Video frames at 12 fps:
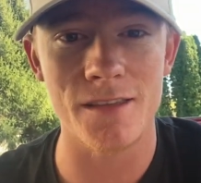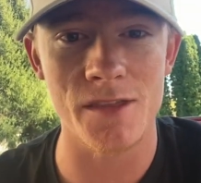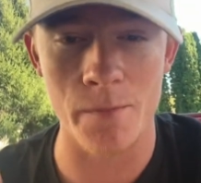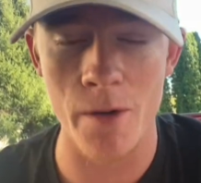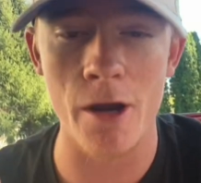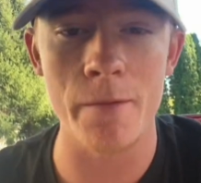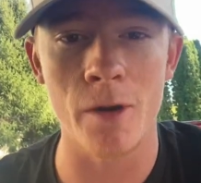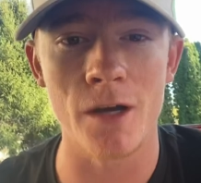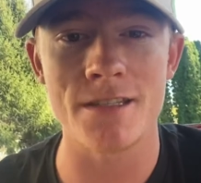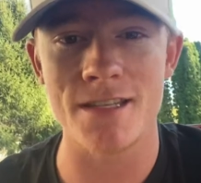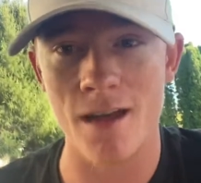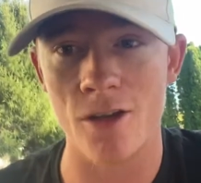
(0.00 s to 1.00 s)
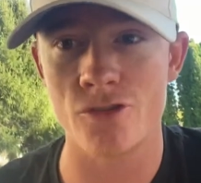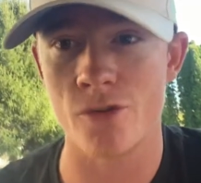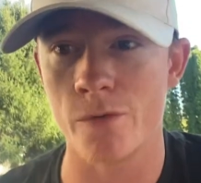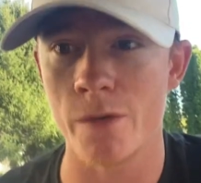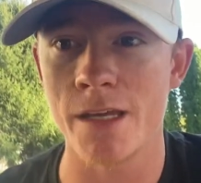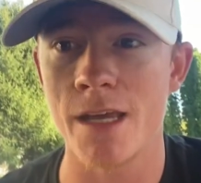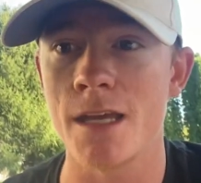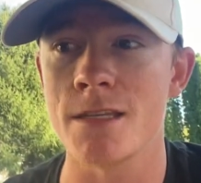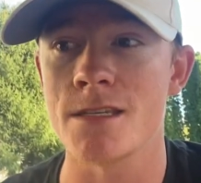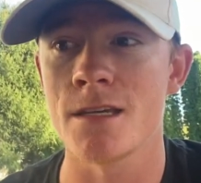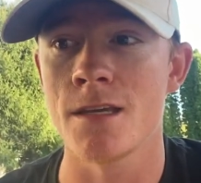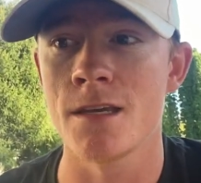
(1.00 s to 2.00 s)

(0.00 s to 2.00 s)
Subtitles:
the Barry Bonds and Alex Rodriguez